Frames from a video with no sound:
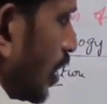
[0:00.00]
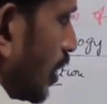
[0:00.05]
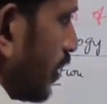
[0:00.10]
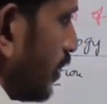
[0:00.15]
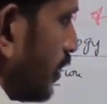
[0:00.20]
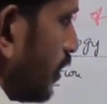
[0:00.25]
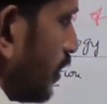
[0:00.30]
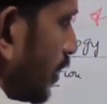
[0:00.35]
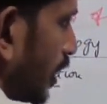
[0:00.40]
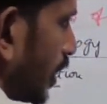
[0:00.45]

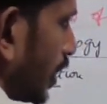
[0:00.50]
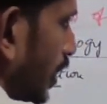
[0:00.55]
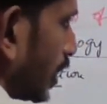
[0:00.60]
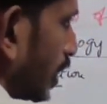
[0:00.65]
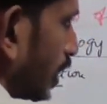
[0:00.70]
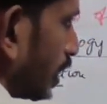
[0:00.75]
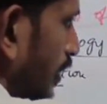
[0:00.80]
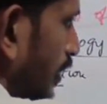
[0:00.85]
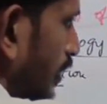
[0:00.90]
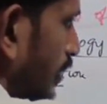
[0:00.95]
this
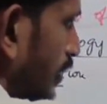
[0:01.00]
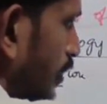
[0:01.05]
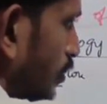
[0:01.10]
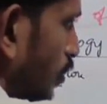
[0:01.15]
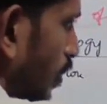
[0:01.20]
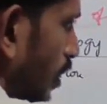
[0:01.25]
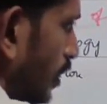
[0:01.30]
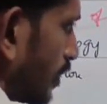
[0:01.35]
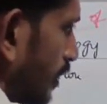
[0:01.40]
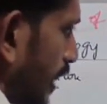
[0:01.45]
is
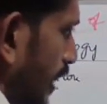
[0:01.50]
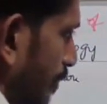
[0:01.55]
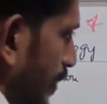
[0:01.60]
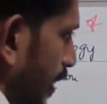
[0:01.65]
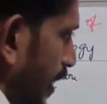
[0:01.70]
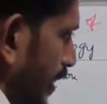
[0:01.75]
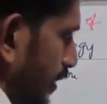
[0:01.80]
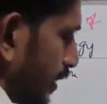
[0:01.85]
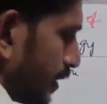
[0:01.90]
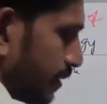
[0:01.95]
called as the
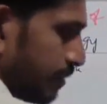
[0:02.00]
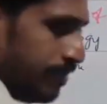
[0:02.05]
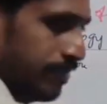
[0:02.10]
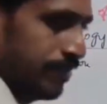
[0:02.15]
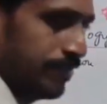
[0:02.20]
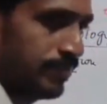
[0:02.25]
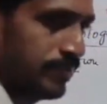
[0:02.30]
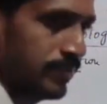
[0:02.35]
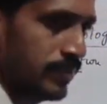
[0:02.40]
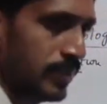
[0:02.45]
aperture.
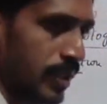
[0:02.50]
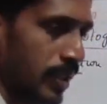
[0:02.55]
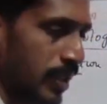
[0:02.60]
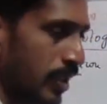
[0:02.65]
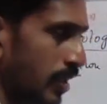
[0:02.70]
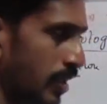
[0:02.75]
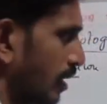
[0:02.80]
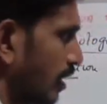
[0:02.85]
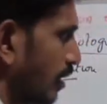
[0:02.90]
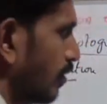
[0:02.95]

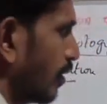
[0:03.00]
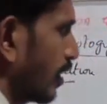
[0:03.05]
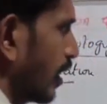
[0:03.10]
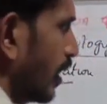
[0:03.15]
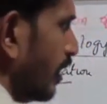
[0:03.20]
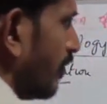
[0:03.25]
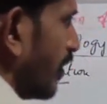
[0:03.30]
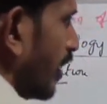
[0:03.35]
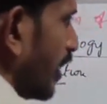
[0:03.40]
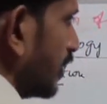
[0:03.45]

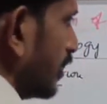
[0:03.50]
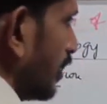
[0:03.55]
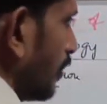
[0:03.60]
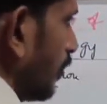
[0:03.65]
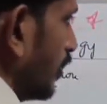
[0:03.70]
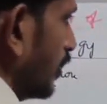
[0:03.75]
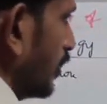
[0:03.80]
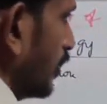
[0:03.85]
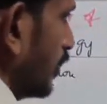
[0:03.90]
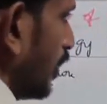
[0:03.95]
Okay. For
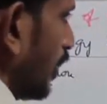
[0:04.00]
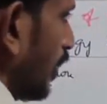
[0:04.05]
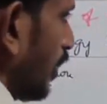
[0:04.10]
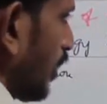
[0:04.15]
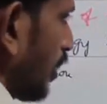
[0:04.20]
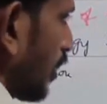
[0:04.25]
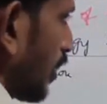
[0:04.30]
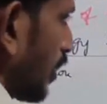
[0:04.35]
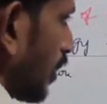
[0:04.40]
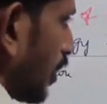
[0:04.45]
example, this is
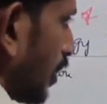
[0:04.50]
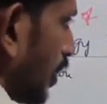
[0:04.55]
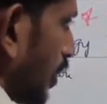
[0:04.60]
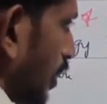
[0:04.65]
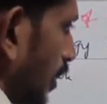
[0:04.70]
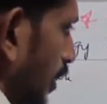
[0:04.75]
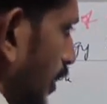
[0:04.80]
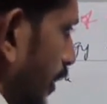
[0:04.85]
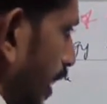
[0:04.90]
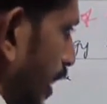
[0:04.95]
the
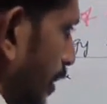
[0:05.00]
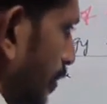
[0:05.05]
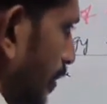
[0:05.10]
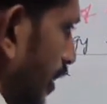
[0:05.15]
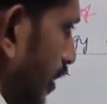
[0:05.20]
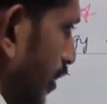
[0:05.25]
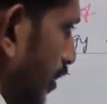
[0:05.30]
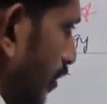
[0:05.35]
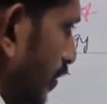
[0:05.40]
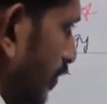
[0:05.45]

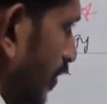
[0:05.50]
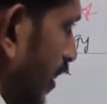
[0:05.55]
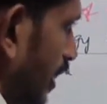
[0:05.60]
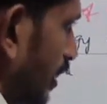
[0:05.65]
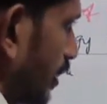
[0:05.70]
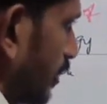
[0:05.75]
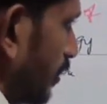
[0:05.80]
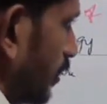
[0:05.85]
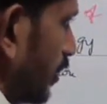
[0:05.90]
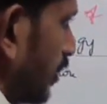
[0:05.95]
diameter of the, for
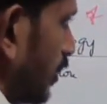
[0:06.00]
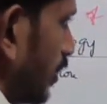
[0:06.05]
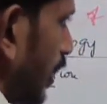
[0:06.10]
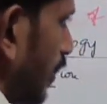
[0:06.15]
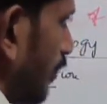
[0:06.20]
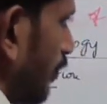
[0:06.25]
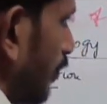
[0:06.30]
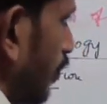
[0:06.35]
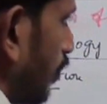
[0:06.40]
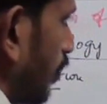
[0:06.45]
example, this is
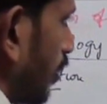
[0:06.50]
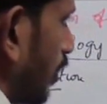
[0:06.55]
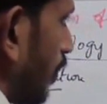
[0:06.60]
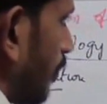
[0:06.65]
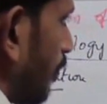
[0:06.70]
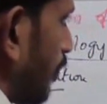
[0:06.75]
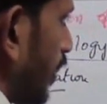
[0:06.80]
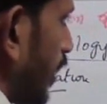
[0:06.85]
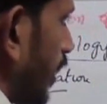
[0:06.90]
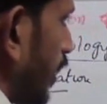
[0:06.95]
if you
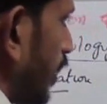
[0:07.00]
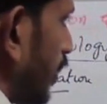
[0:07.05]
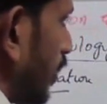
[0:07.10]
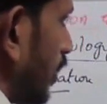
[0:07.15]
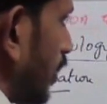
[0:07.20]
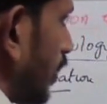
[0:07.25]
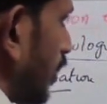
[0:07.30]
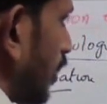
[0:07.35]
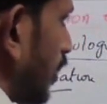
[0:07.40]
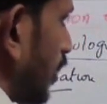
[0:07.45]
complete
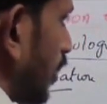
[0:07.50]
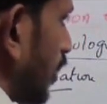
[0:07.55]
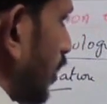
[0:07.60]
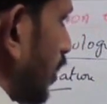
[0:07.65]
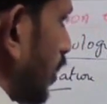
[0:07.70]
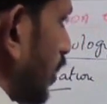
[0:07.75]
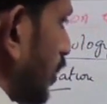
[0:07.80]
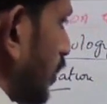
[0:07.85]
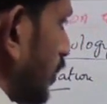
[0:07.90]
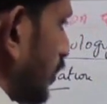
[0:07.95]

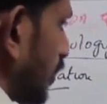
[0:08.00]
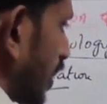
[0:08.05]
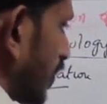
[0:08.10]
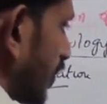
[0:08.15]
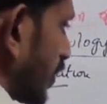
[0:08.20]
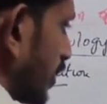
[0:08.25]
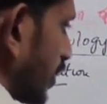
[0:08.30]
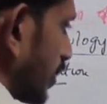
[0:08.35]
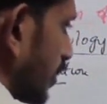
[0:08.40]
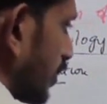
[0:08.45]
this
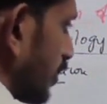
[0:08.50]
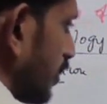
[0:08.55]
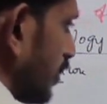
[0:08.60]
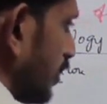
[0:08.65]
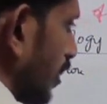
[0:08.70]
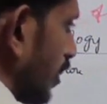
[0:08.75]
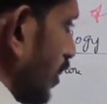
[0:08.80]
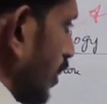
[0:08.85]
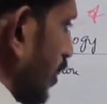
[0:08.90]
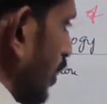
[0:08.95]
curvature, this is
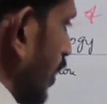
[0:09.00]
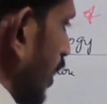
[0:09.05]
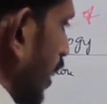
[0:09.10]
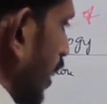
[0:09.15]
the